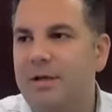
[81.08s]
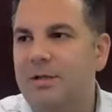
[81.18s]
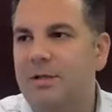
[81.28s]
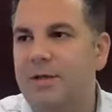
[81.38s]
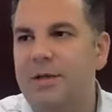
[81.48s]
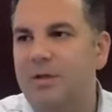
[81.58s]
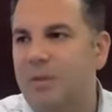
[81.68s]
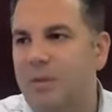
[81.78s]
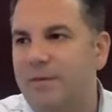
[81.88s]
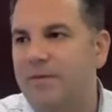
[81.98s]
So thank you
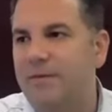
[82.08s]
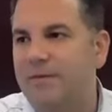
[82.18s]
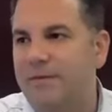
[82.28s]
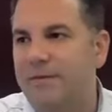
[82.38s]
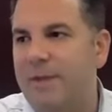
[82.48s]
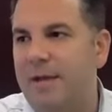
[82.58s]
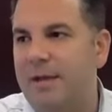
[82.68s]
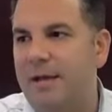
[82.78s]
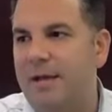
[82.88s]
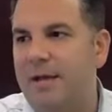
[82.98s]
so much for the feedback. And,